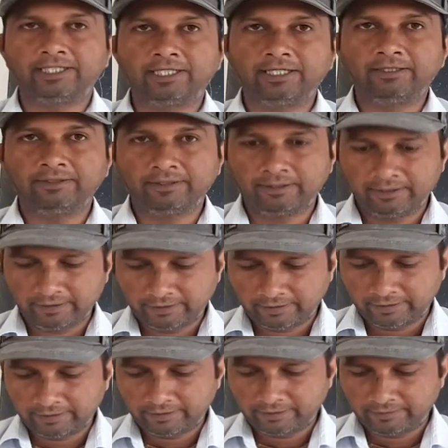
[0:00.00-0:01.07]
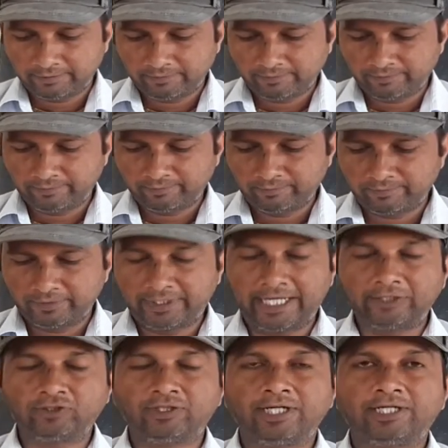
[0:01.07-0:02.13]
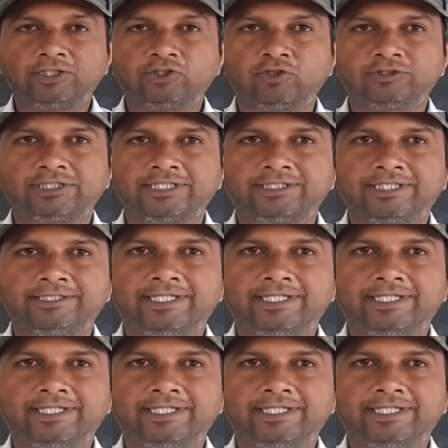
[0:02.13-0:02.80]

the natural resources.